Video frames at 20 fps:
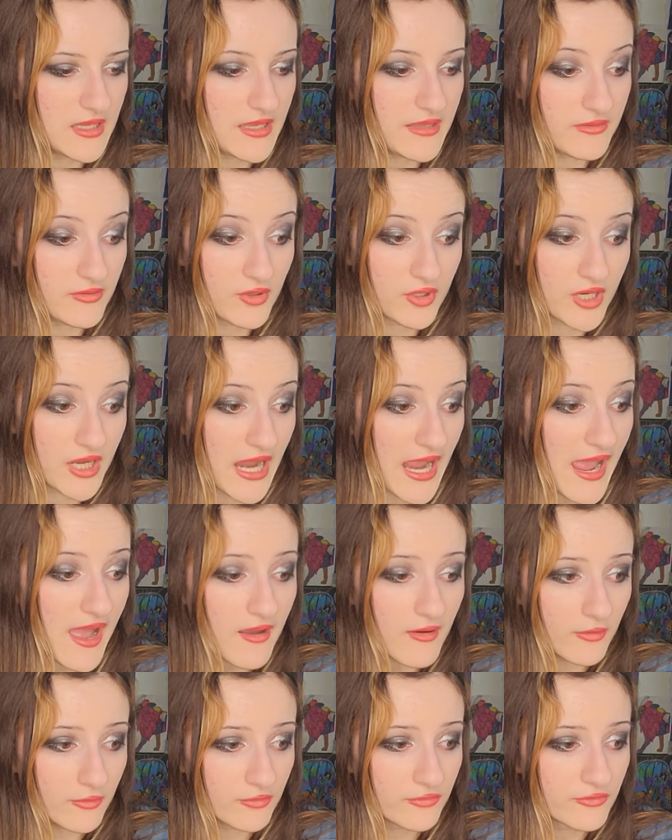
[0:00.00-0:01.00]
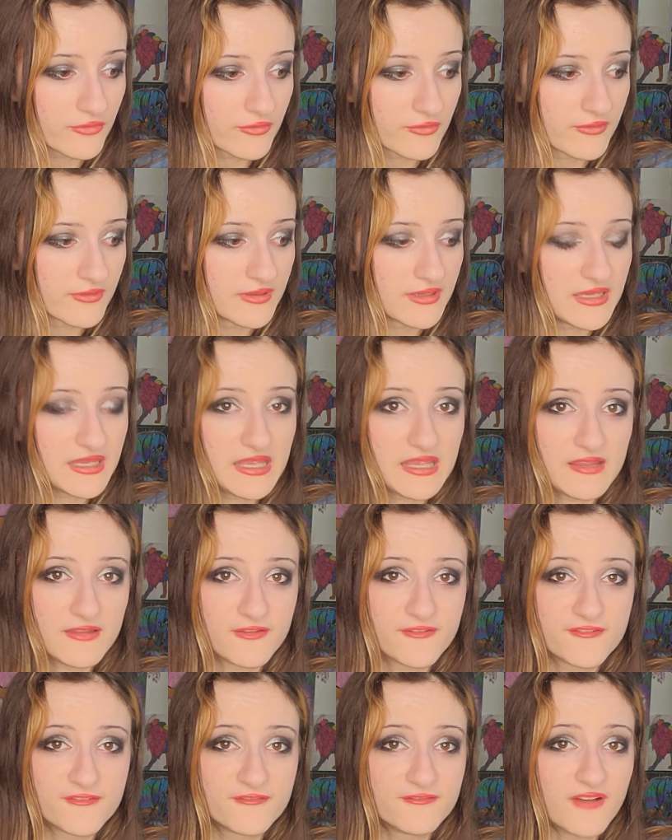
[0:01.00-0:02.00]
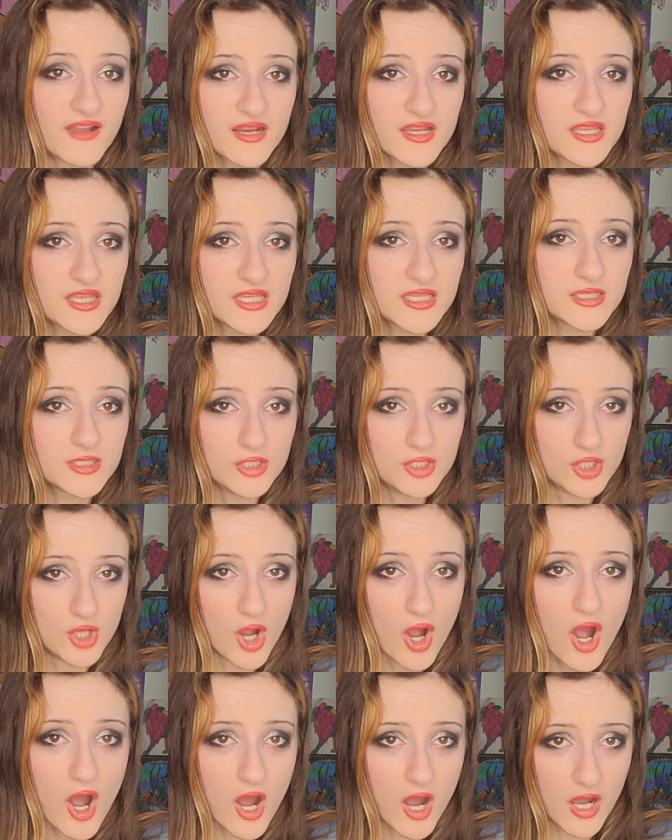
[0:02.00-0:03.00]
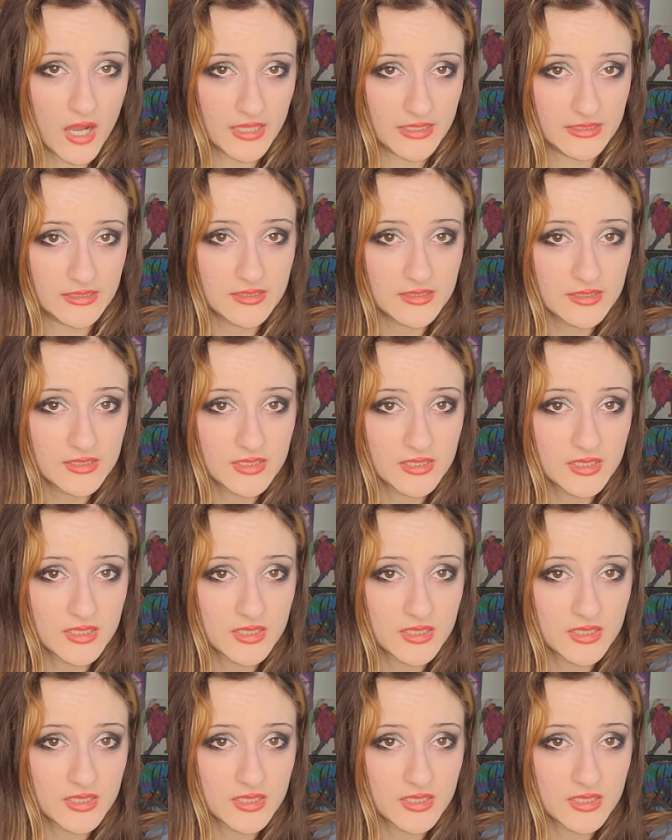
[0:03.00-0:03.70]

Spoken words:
and their house is fucking gone.